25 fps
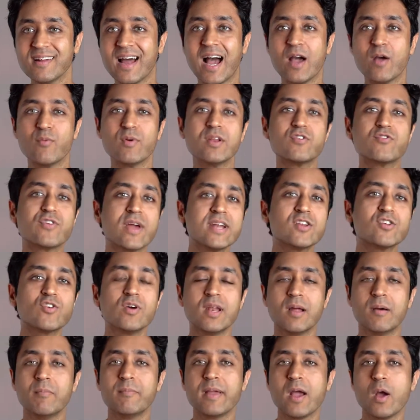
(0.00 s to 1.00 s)
I will rate
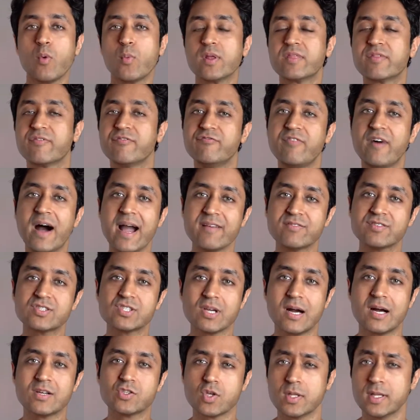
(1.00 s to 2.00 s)
Columbia with 5
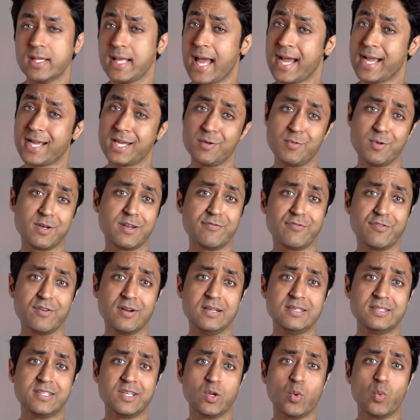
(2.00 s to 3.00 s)
stars on the academic
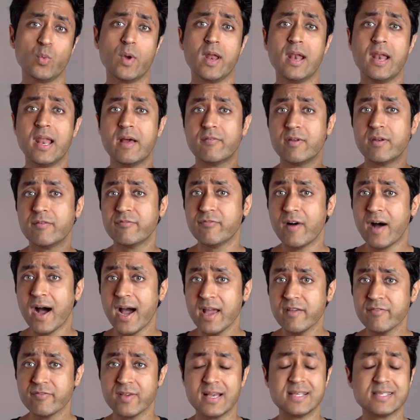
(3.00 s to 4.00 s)
difficulty, where level
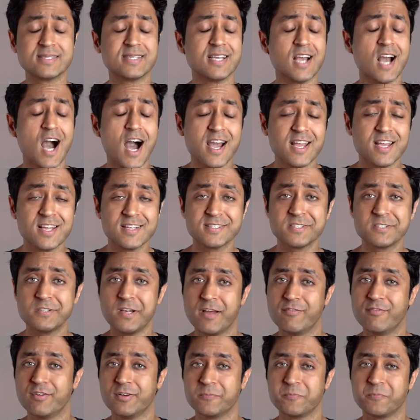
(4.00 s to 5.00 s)
5 is the highest
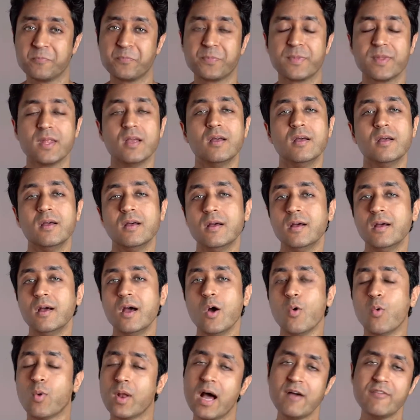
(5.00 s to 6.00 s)
level.
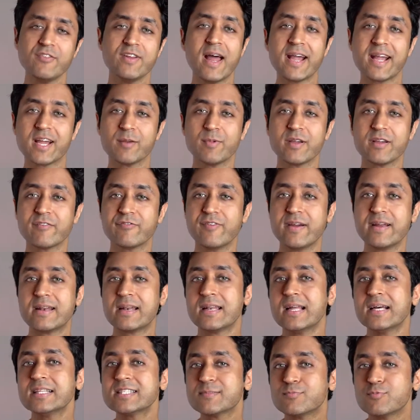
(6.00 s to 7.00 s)
Well, after academic fit,
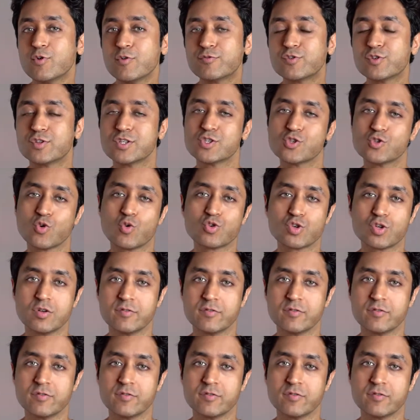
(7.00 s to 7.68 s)
let's move to the social